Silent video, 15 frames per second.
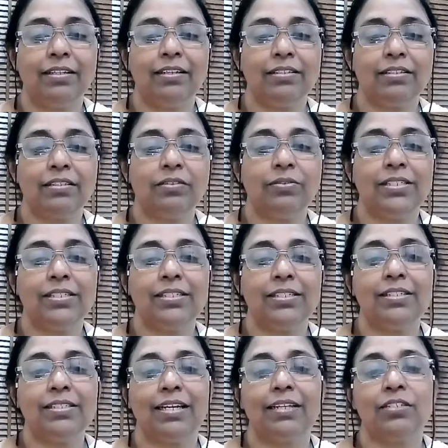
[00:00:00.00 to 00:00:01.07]

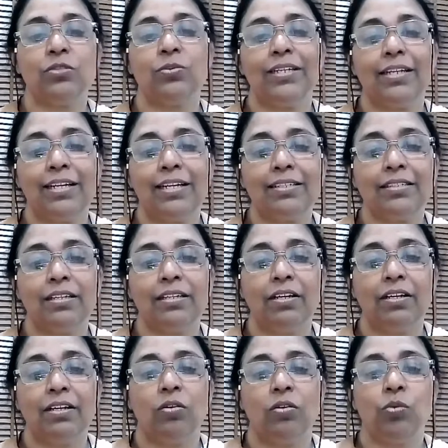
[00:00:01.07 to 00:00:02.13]
services, as well as
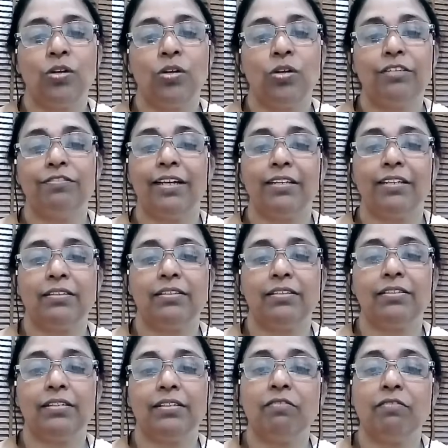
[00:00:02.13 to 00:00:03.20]
what factors
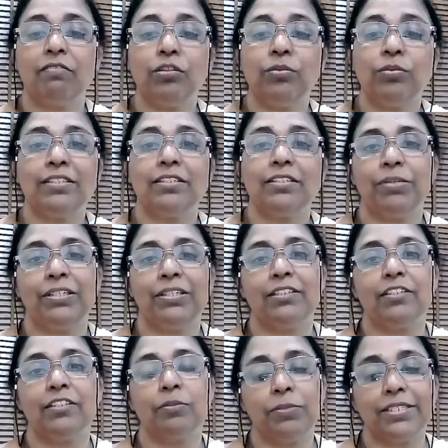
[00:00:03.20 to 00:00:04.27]
influence patients'
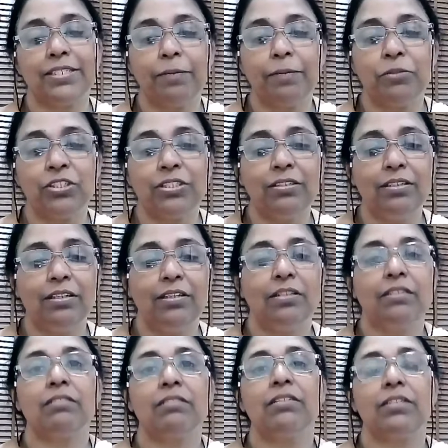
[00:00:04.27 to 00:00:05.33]
perception
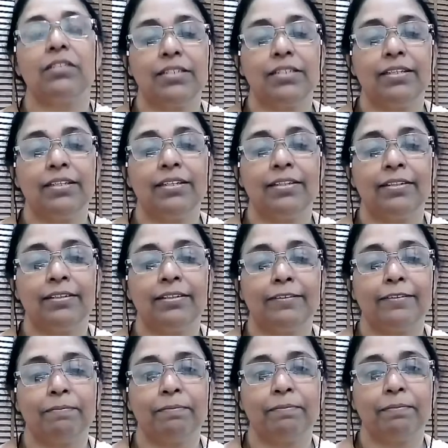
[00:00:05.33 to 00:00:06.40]
to nursing care.
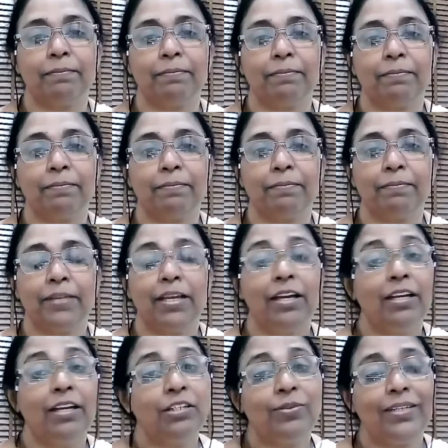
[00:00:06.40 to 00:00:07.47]

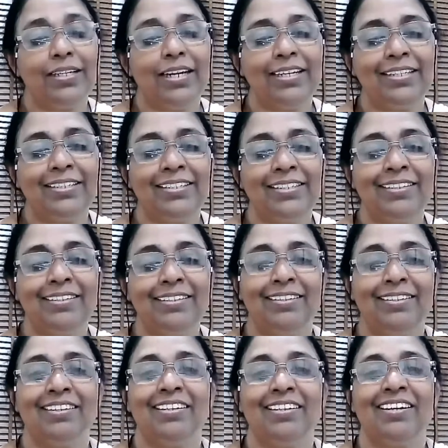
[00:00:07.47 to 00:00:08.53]
To enlighten
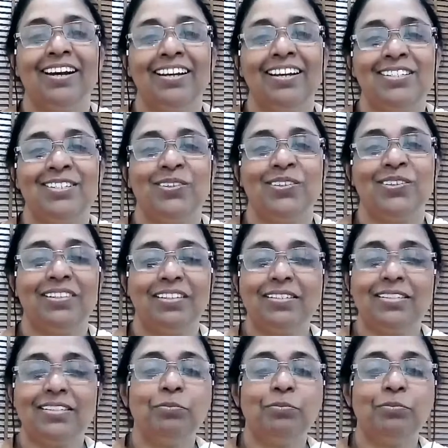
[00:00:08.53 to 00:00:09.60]
us on
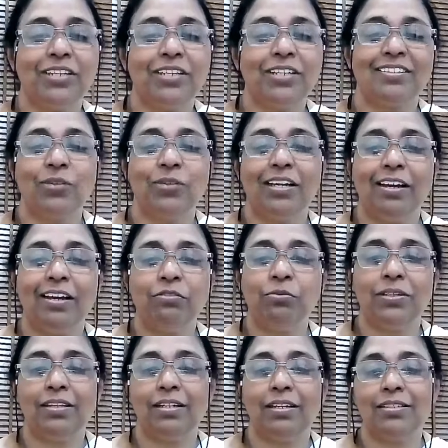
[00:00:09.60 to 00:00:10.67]
this subject, we have
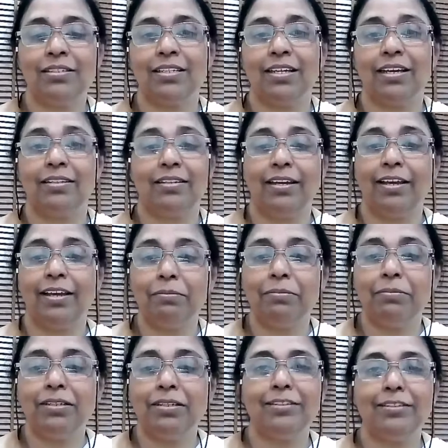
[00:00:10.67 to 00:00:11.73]
with us an
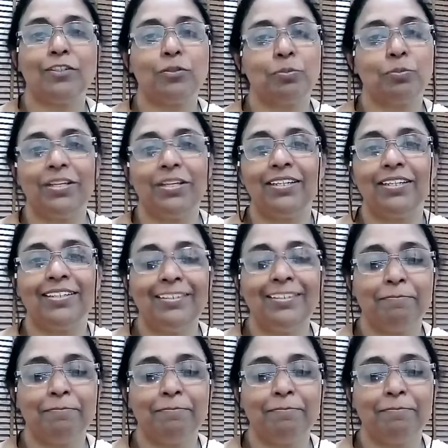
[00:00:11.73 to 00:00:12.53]
eminent speaker,